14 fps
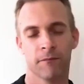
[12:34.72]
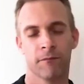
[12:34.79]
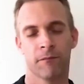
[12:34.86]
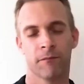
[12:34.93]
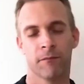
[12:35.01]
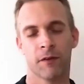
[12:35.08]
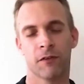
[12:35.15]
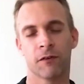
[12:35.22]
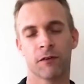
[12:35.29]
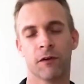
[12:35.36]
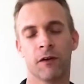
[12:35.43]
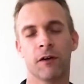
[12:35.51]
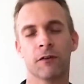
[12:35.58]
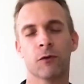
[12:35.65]
through
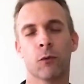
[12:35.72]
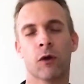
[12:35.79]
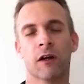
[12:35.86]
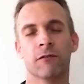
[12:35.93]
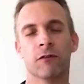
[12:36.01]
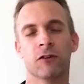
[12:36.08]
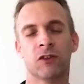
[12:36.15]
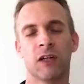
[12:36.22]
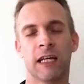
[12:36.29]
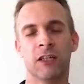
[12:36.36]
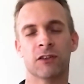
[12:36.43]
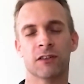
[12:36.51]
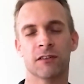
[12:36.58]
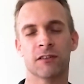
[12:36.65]
all the wonderful
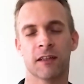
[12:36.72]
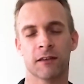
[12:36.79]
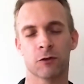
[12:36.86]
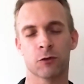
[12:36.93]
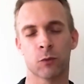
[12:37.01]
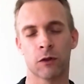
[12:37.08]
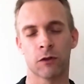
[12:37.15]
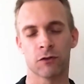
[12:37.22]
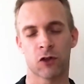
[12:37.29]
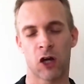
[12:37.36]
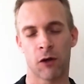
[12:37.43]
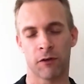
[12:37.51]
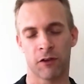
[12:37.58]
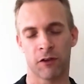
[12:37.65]
changes that this world's
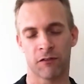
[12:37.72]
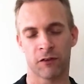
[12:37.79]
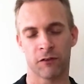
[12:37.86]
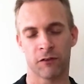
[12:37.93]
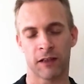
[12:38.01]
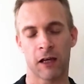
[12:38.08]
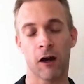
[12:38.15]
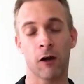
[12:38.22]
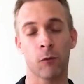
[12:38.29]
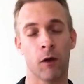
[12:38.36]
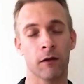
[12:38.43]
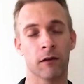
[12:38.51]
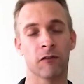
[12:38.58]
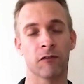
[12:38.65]
going through. And they are
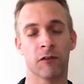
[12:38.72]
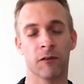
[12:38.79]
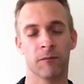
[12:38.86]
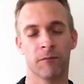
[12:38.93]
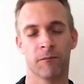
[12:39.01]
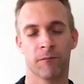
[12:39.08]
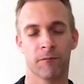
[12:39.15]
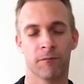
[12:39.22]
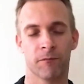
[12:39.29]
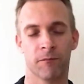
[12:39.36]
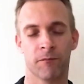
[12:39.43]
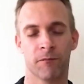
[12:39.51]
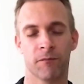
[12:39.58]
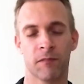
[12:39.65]
wonderful,
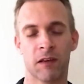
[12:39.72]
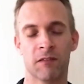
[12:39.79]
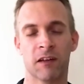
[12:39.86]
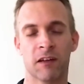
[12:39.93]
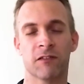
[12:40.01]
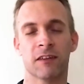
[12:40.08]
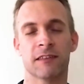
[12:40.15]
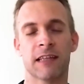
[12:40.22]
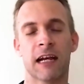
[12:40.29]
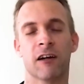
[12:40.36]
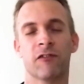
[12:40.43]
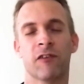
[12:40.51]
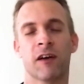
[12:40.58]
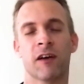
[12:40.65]
even if they're
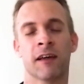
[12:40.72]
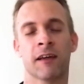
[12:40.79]
terrifying.